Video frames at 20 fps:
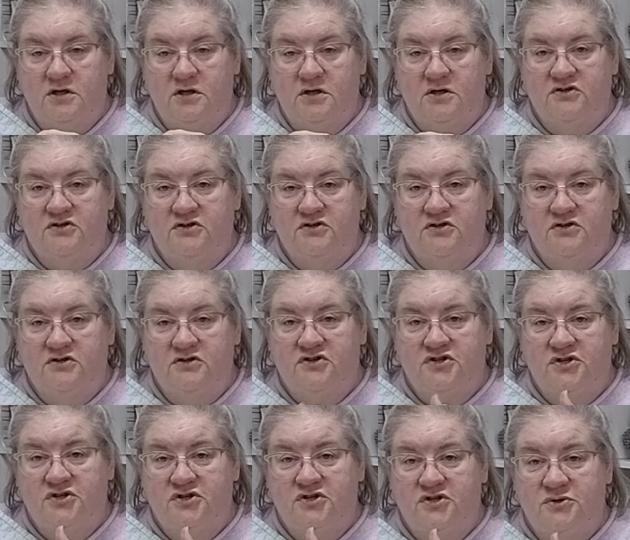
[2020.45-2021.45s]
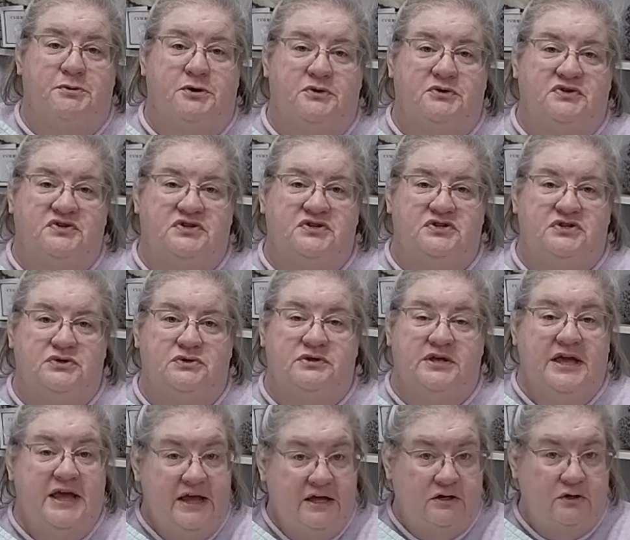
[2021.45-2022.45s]
indicate where you're supposed to do
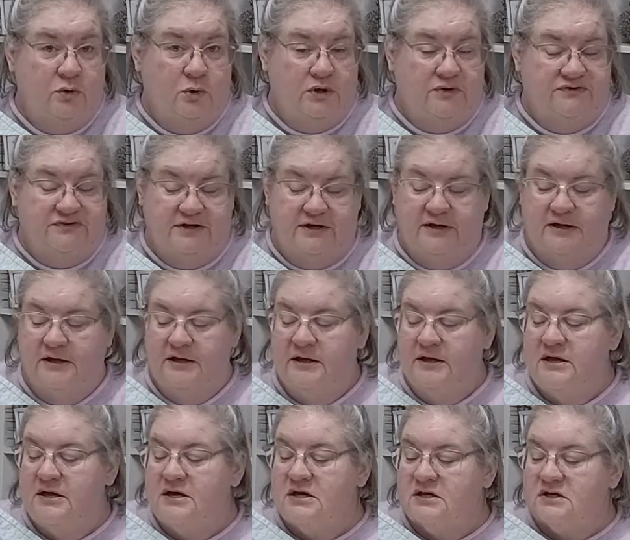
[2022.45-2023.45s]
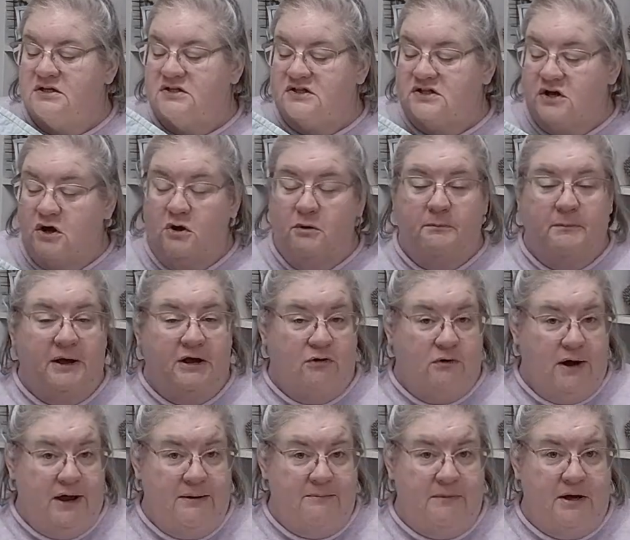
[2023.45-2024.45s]
the hand quilting. So my
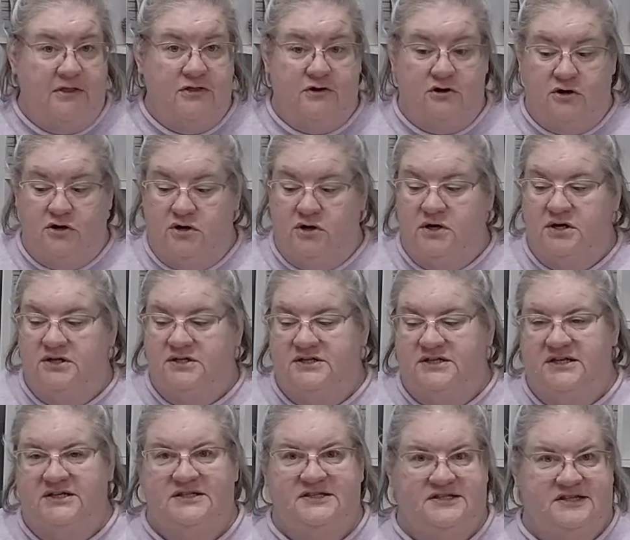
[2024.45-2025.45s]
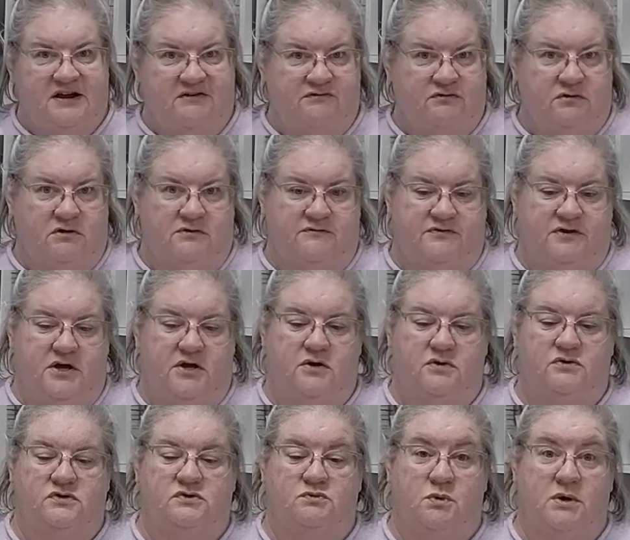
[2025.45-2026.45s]
grandmother did several of
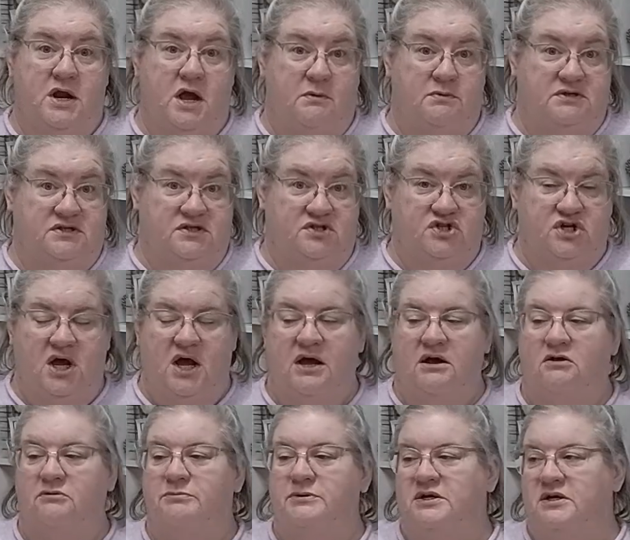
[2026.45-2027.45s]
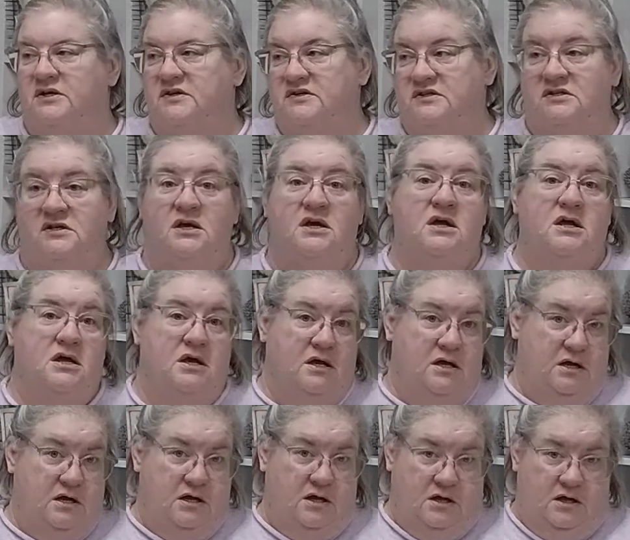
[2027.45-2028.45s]
those when I was a child because,
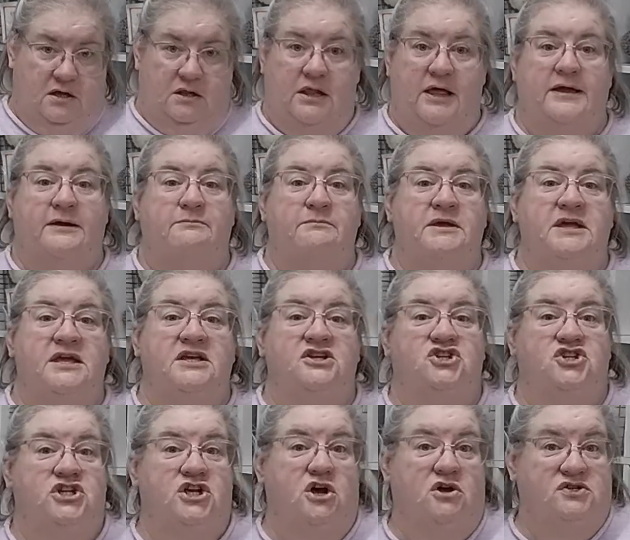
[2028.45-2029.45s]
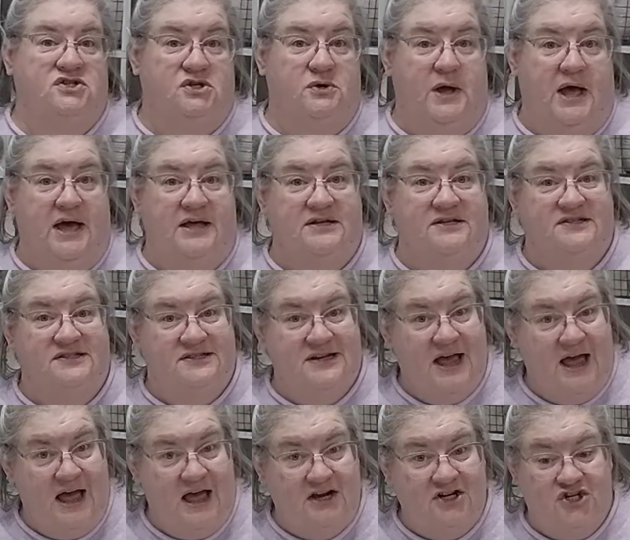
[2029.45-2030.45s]
like me, she also had a
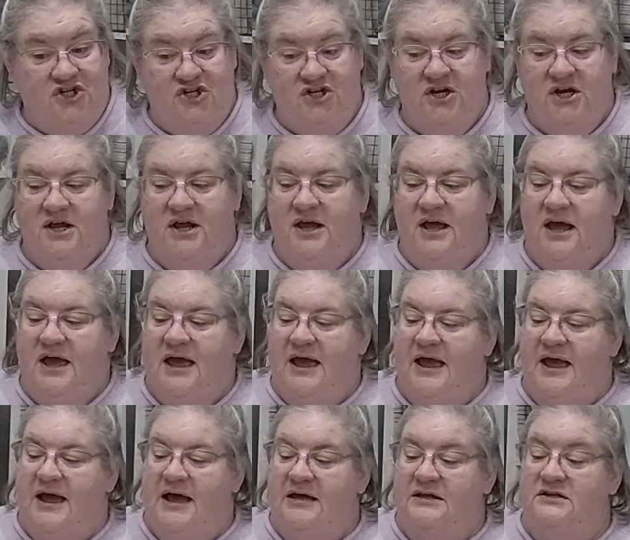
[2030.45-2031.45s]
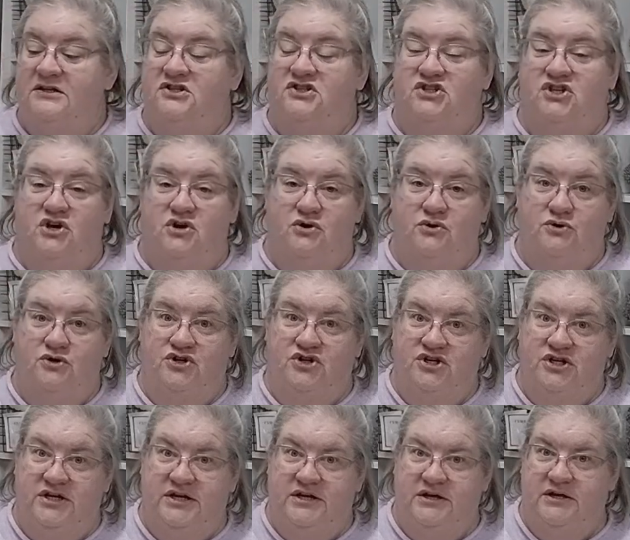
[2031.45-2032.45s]
stash, and so
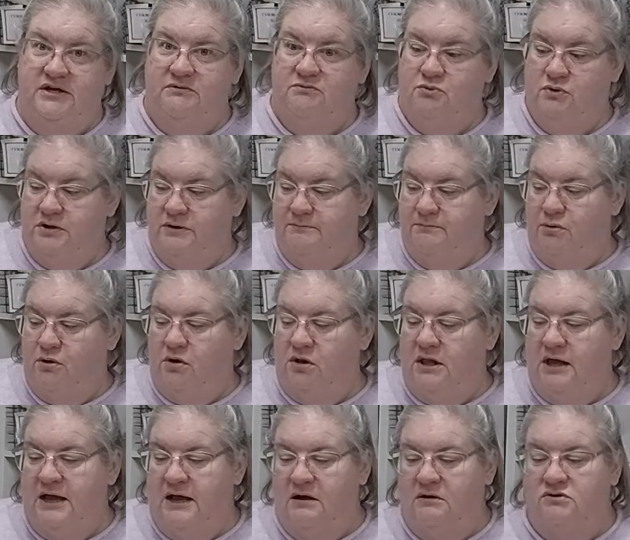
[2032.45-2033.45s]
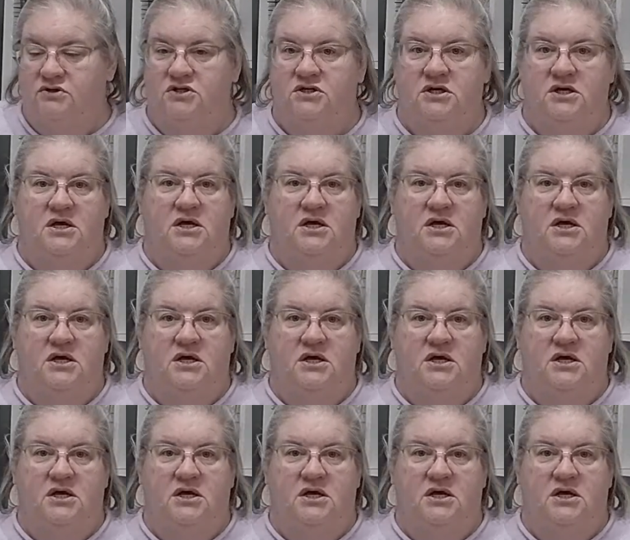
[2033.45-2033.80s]
she would pull out